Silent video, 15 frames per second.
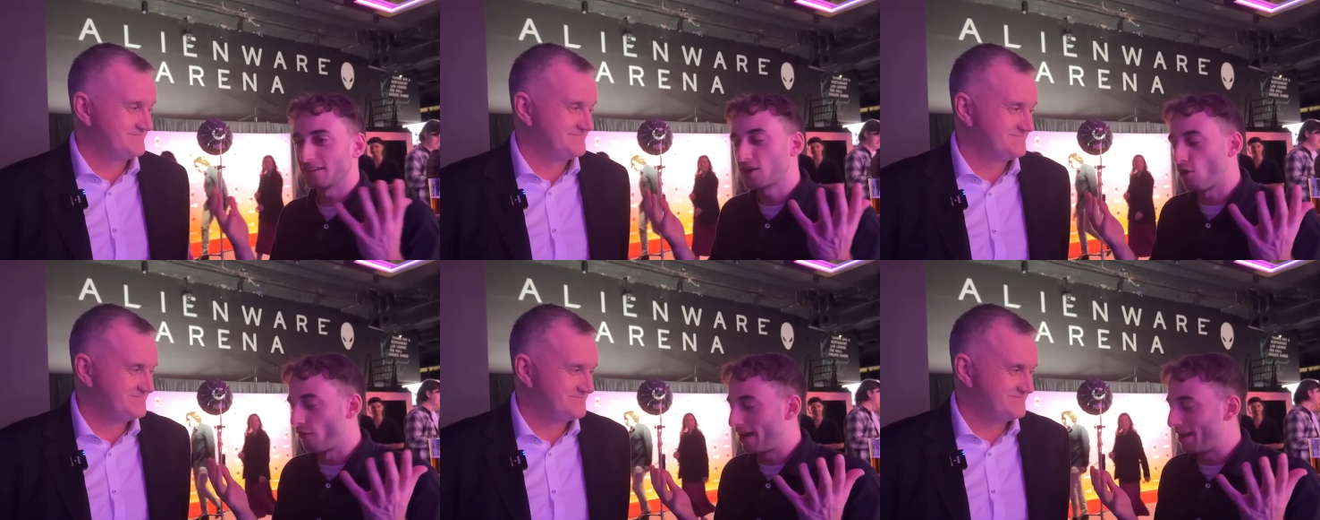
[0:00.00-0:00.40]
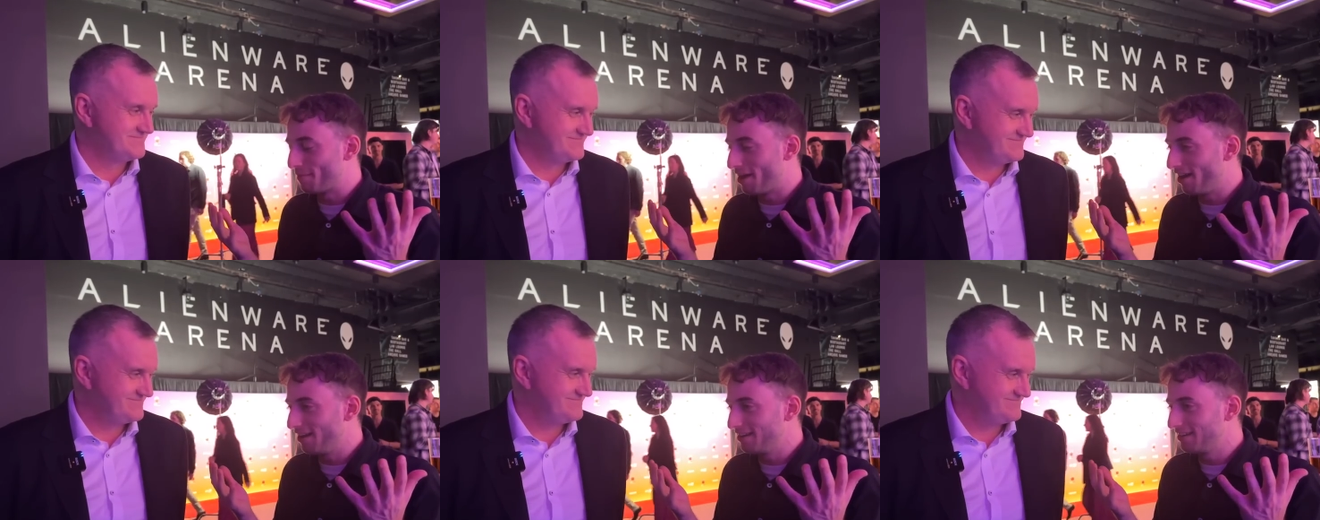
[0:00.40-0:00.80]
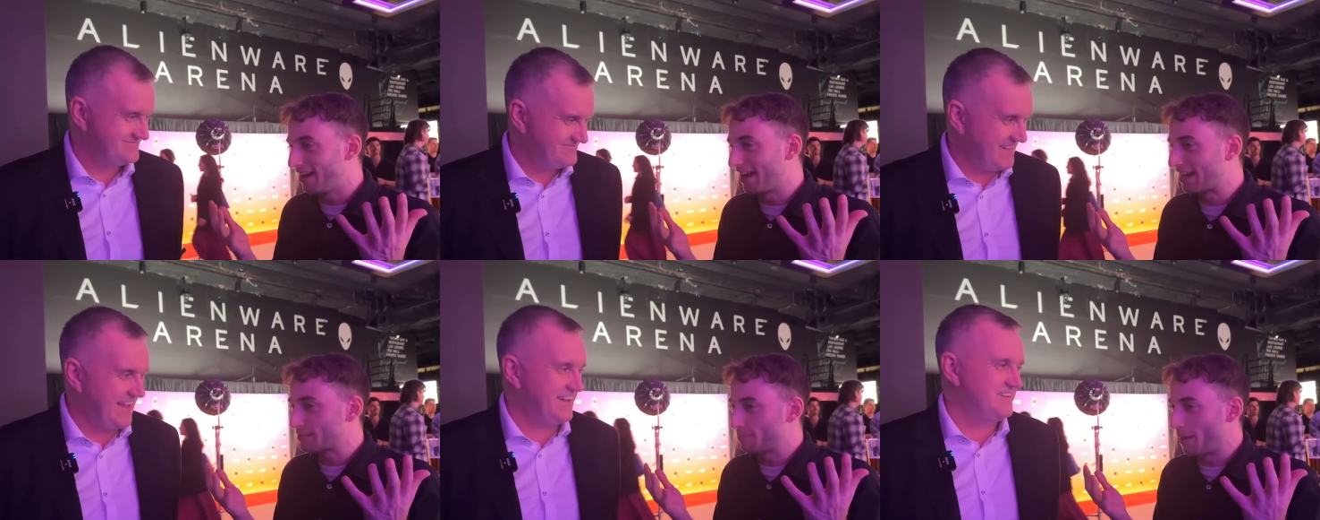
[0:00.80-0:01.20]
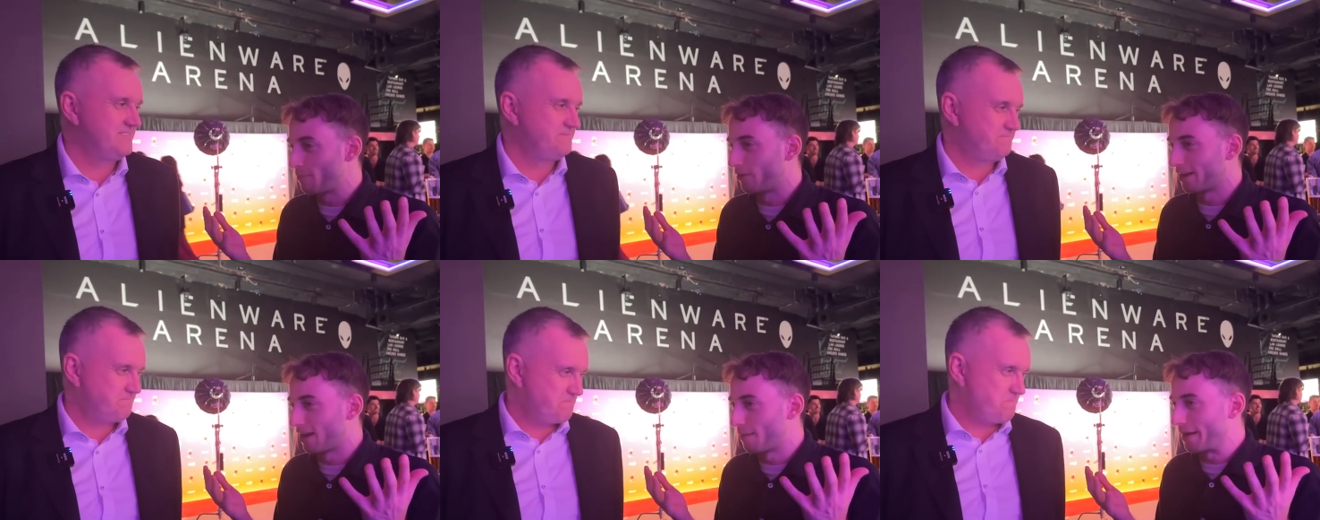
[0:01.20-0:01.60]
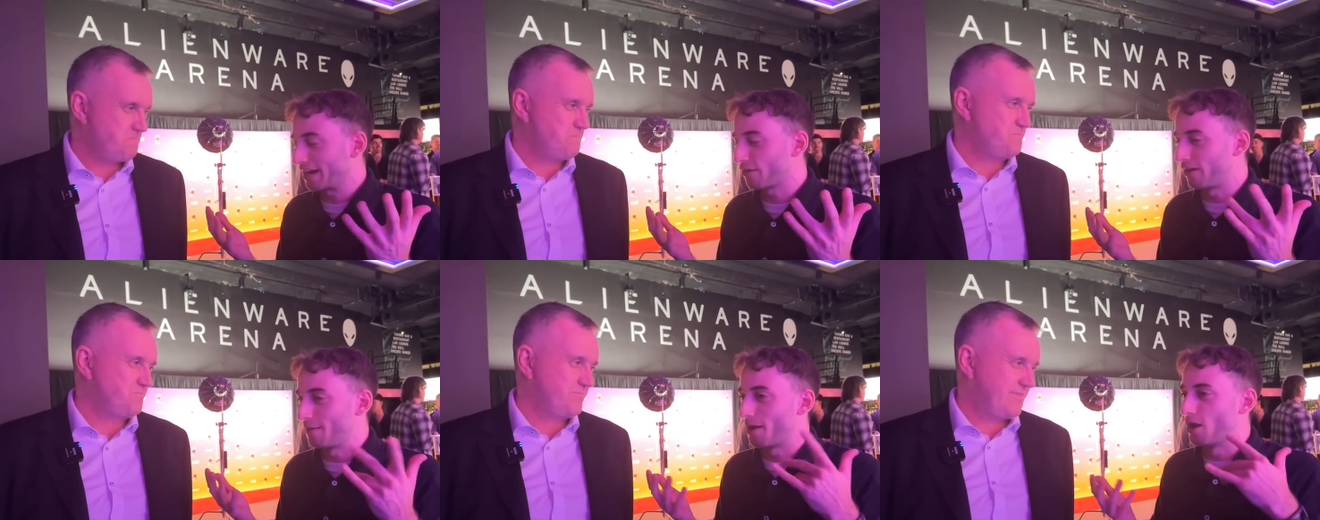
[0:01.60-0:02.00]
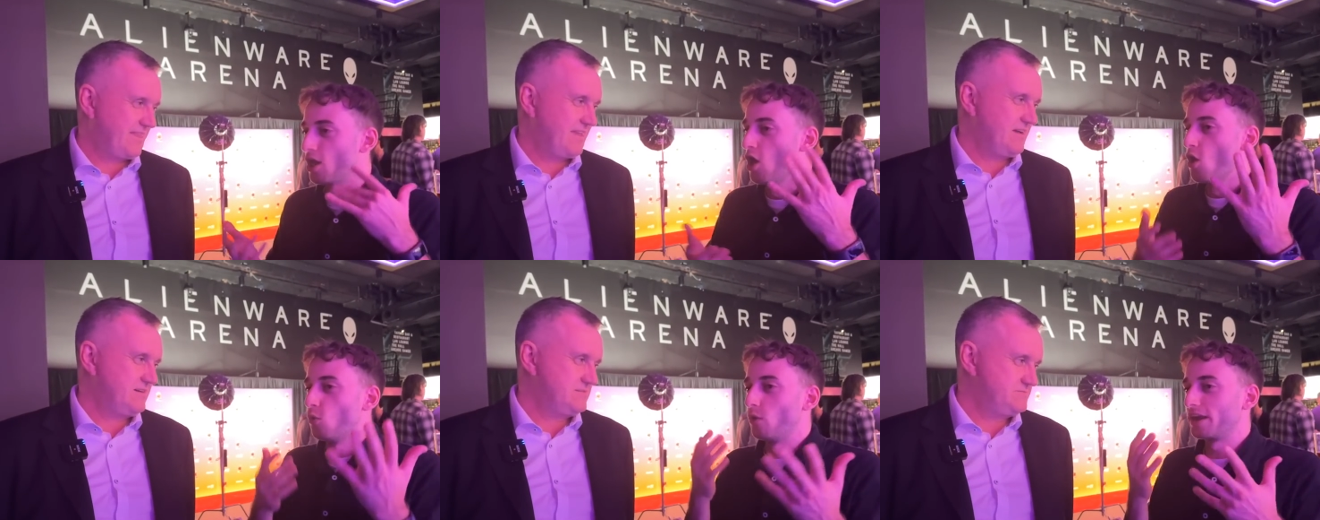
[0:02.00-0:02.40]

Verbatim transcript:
Speaker 1: Career mode. I guess yeah. people want to know about career mode.